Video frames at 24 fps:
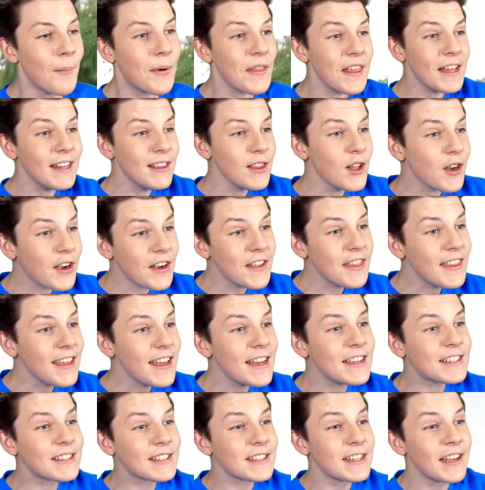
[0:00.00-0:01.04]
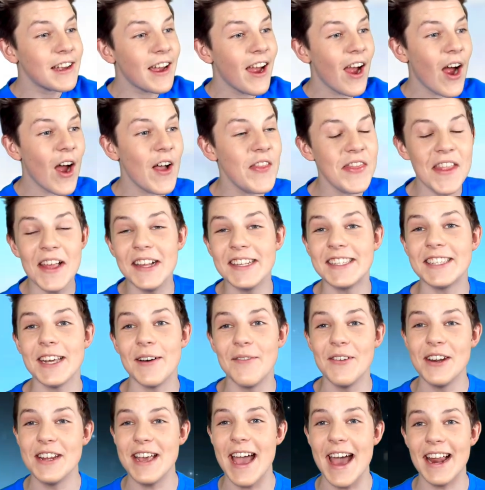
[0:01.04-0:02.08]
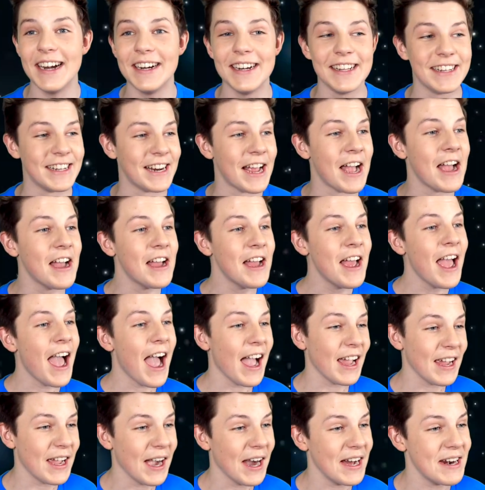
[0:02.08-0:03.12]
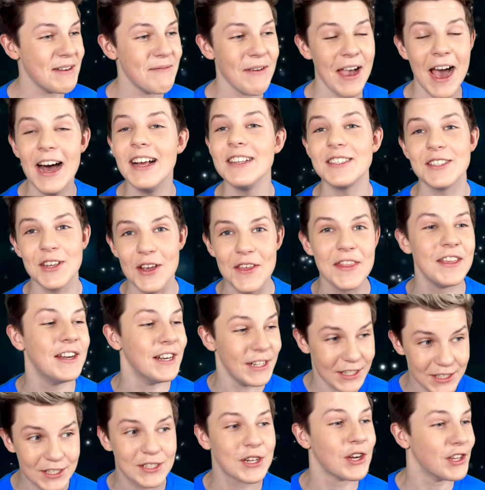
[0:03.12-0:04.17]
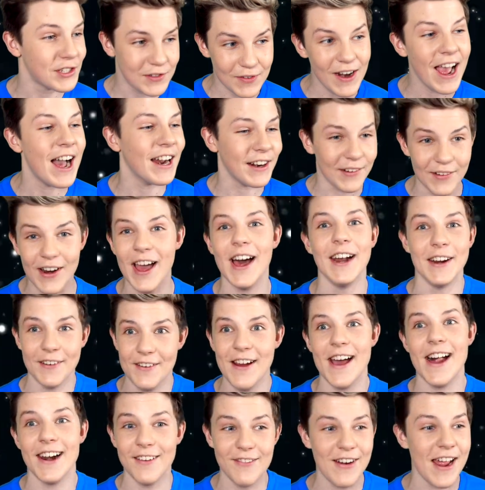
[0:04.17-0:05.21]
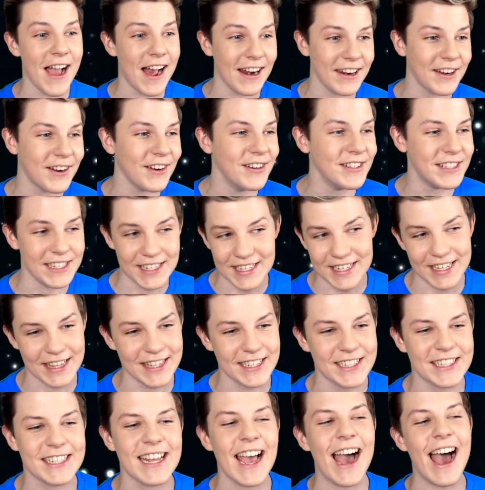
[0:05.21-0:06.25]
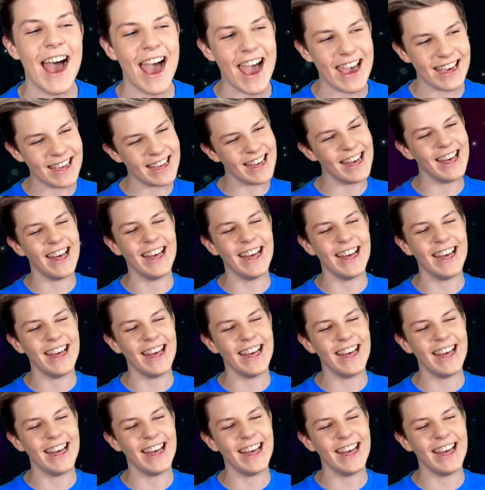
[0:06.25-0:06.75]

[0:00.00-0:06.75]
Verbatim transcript: But then look at this. And then somebody edited it and cut him out so that he just goes round and round and round and round and goes into the sky.